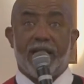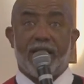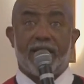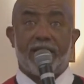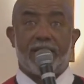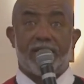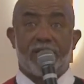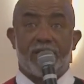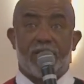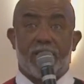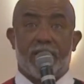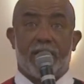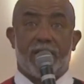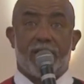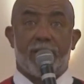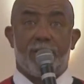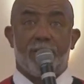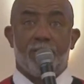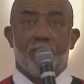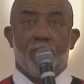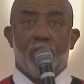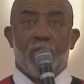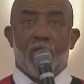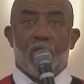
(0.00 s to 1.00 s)
And uh,
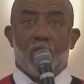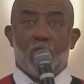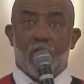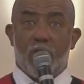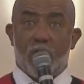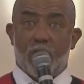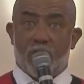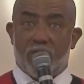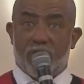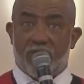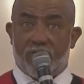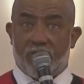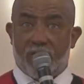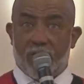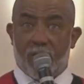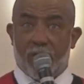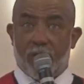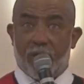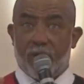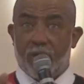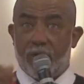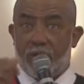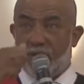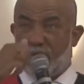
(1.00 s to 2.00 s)
we
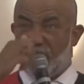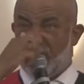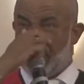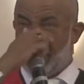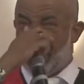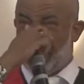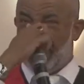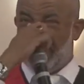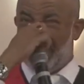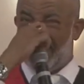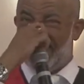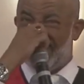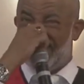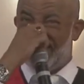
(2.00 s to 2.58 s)
refer uh,